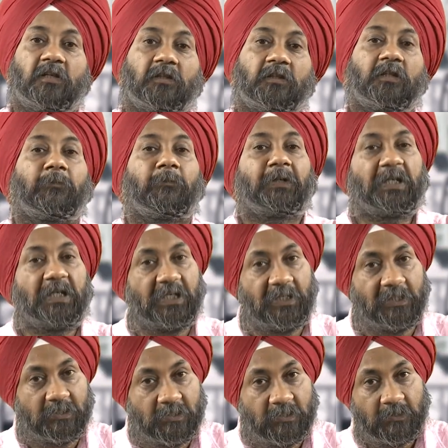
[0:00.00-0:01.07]
the
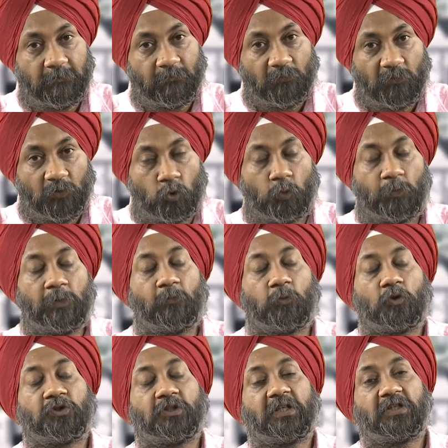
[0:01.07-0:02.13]
materials to be
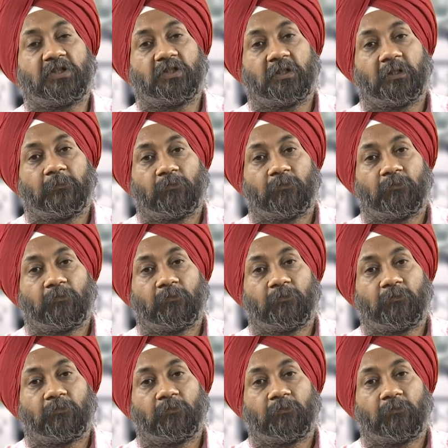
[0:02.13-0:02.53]
processed,